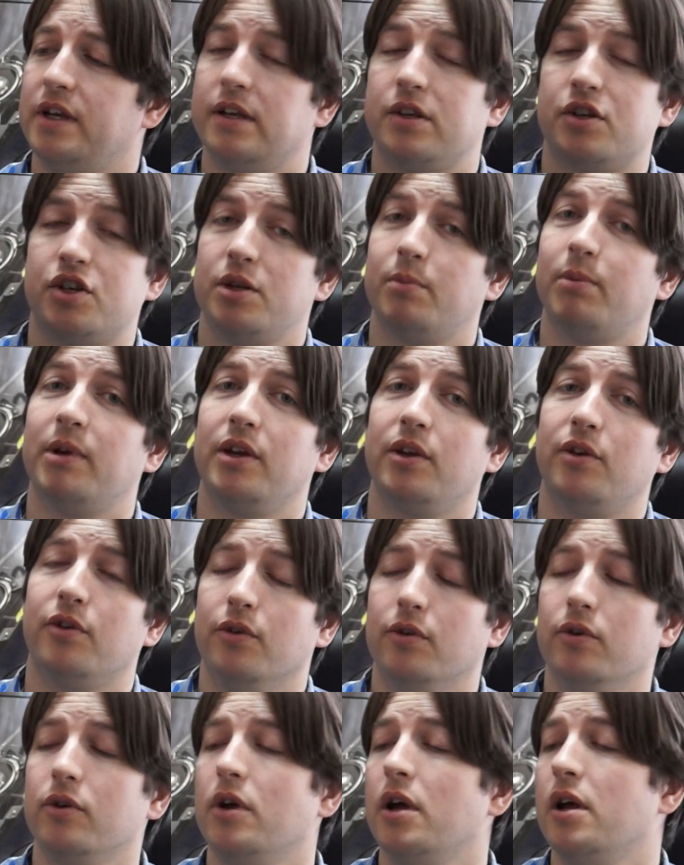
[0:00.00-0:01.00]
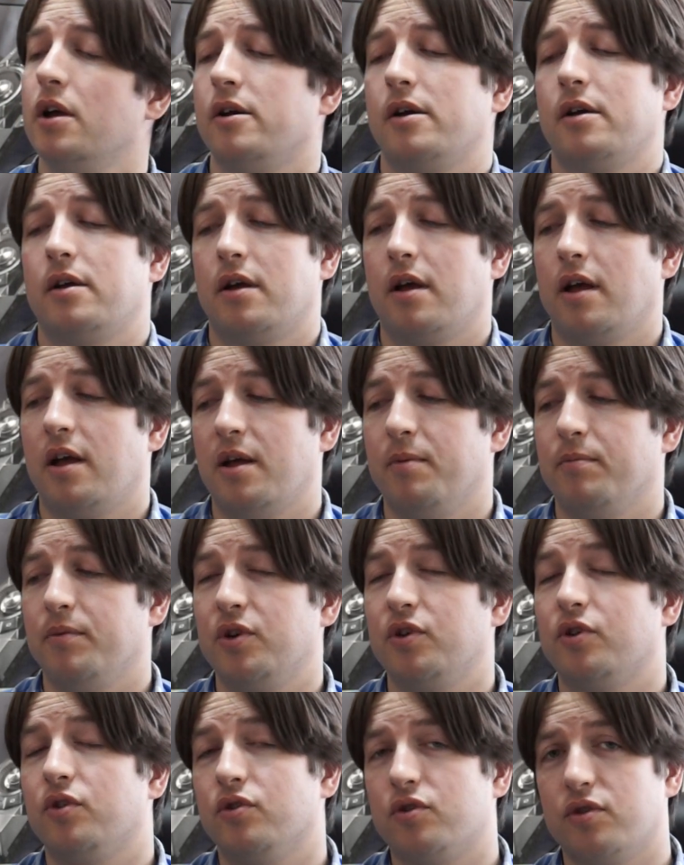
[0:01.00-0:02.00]
the GPU,
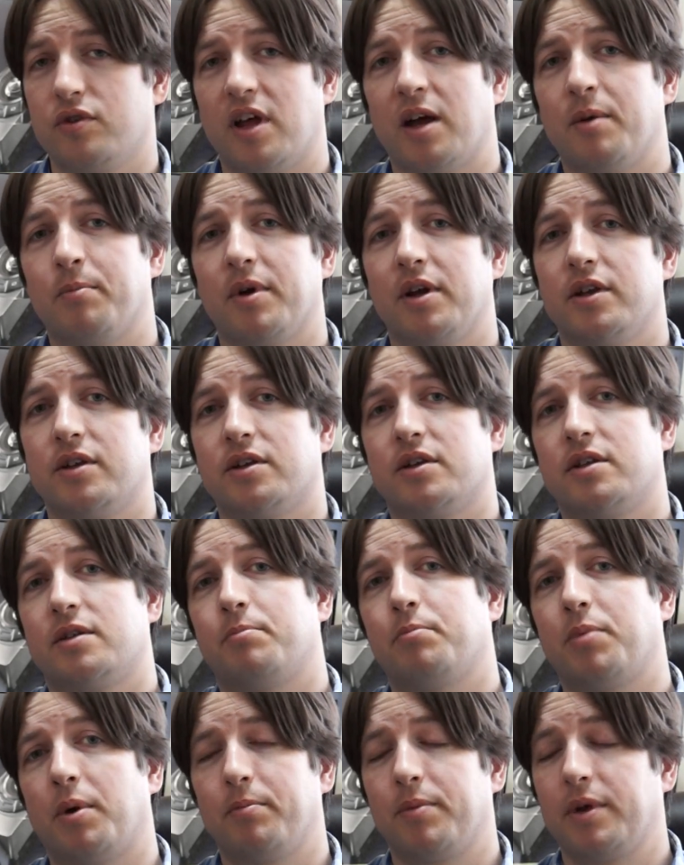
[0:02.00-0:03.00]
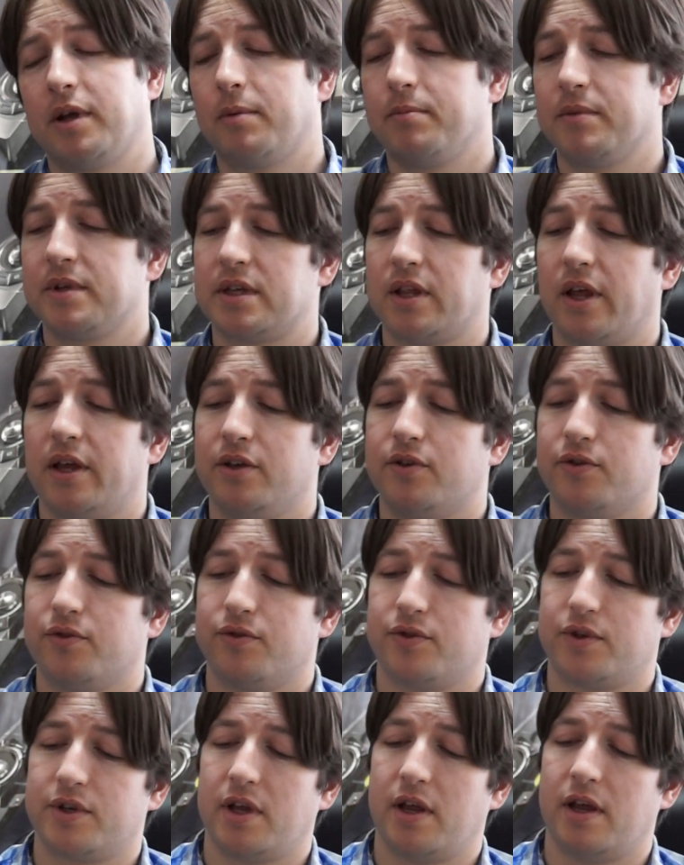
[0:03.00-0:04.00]
and you can do that by just bumping up the
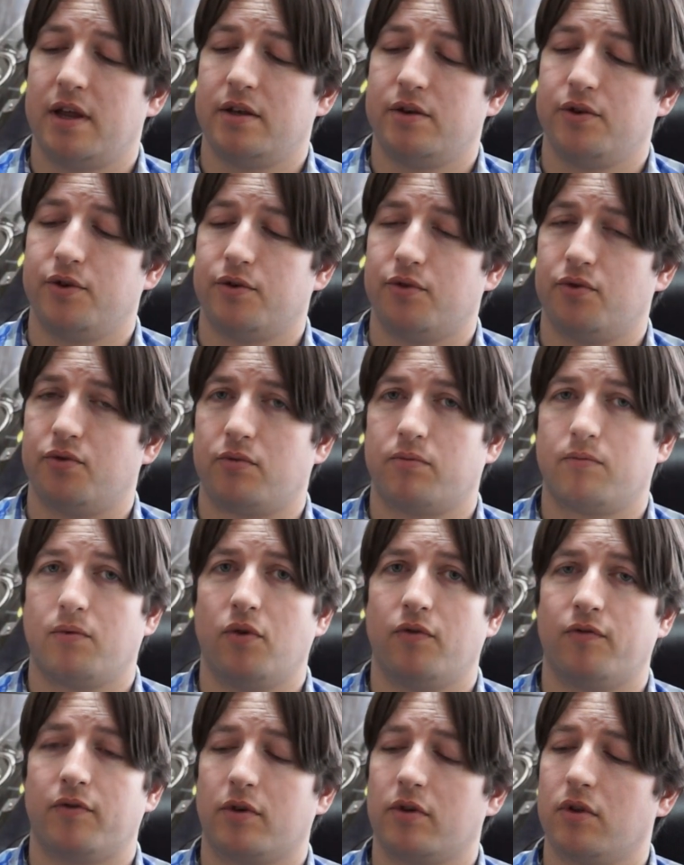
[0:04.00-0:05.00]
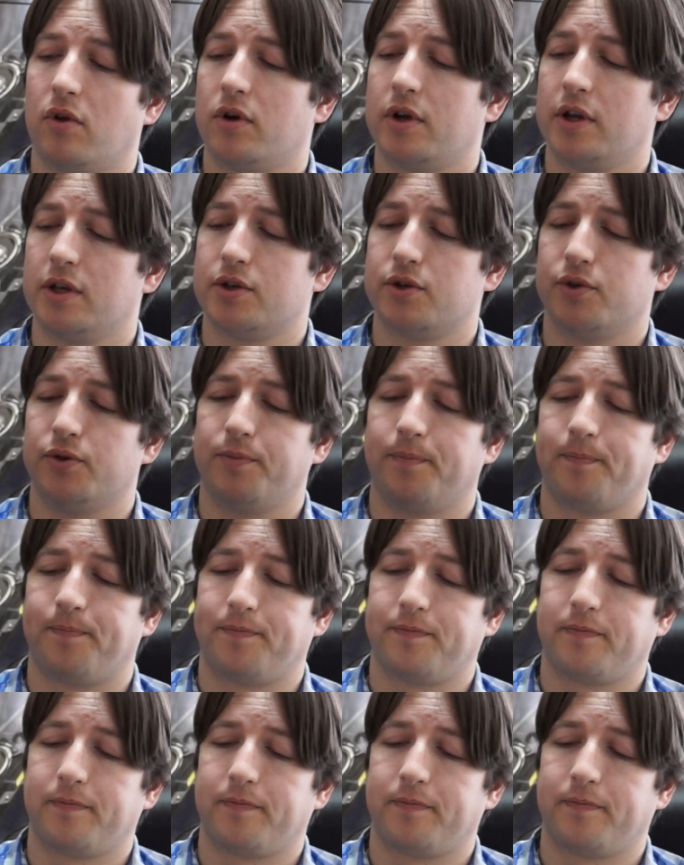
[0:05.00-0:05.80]
sliders in your overclocking tool,